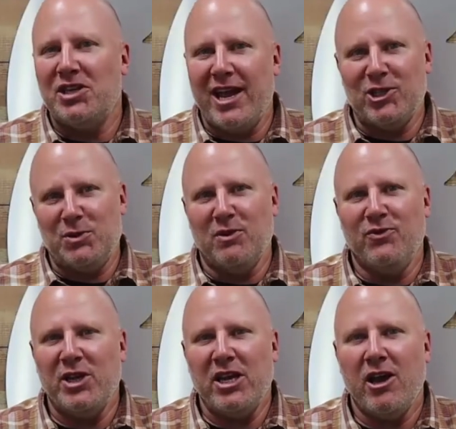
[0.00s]
announcement
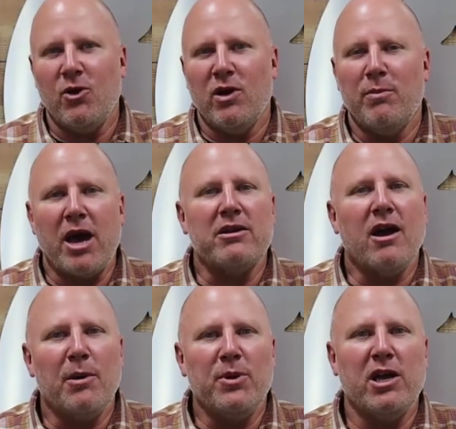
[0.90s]
video about an
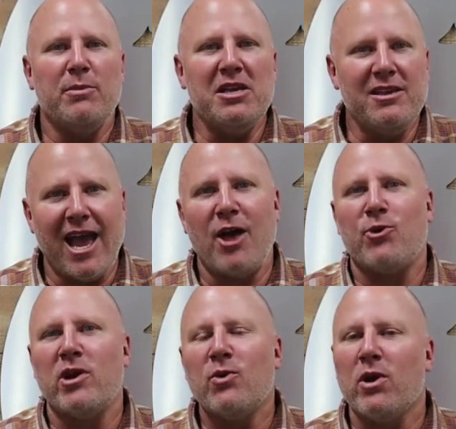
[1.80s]
upcoming
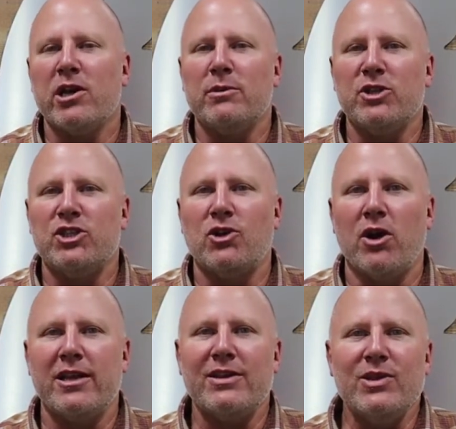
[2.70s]
gathering we're going to be
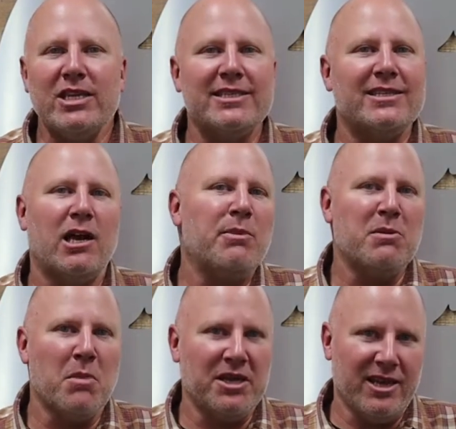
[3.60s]
starting this
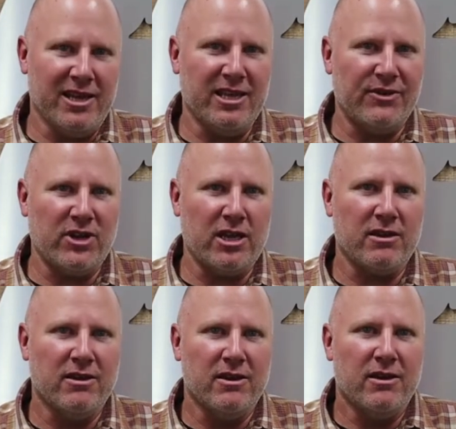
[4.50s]
coming Monday
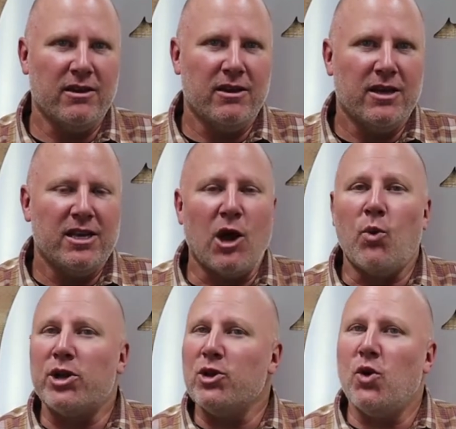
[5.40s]
evening. Now,
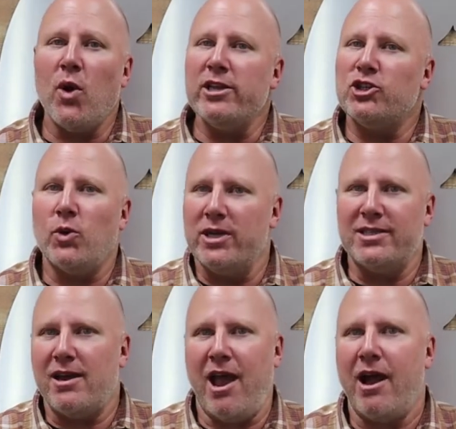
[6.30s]
one of the great joys
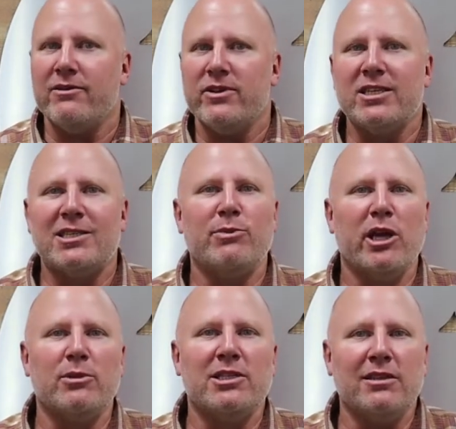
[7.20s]
I have is to be
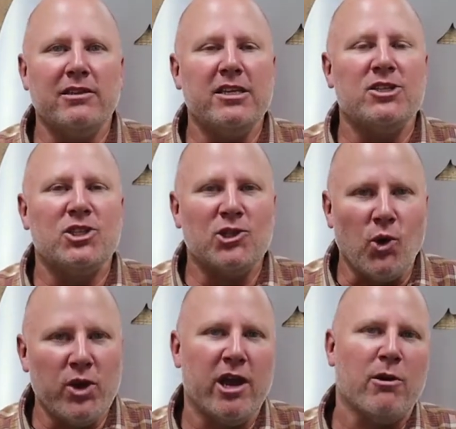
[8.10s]
able to lead
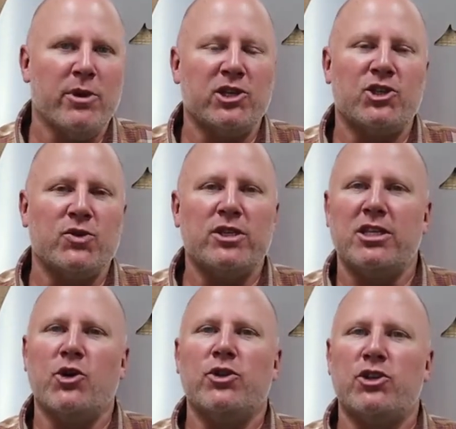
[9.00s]
soul care ministries
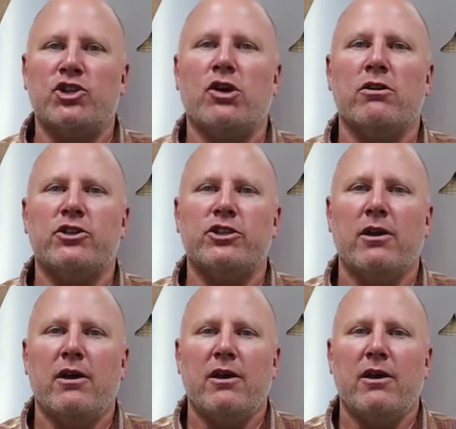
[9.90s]
here at the church.